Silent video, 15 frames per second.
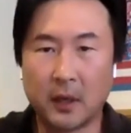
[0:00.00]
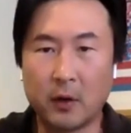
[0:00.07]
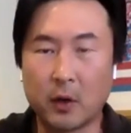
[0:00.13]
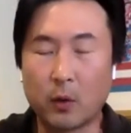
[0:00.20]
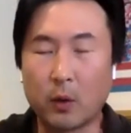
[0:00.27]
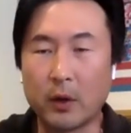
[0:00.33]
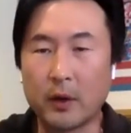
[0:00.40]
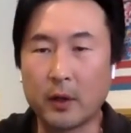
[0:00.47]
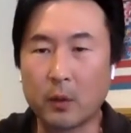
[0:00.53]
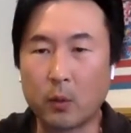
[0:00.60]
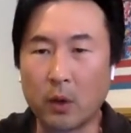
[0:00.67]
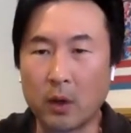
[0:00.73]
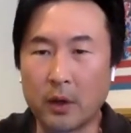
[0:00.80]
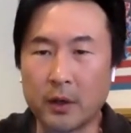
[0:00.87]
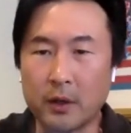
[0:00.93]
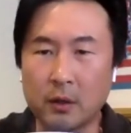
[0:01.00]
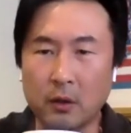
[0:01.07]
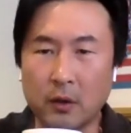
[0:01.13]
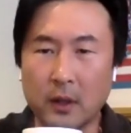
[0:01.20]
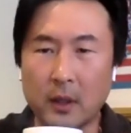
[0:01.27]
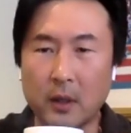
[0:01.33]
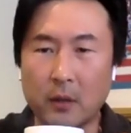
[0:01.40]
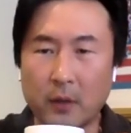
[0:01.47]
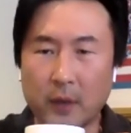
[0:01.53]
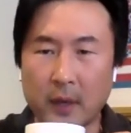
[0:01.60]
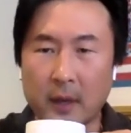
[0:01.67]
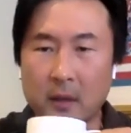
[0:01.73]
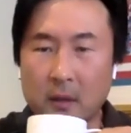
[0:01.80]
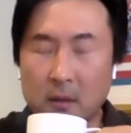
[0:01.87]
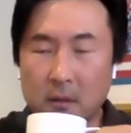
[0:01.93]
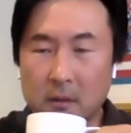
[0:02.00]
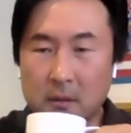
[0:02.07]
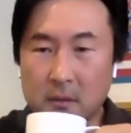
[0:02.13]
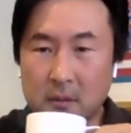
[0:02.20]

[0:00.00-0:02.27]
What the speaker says: Henrik, where are you located right now?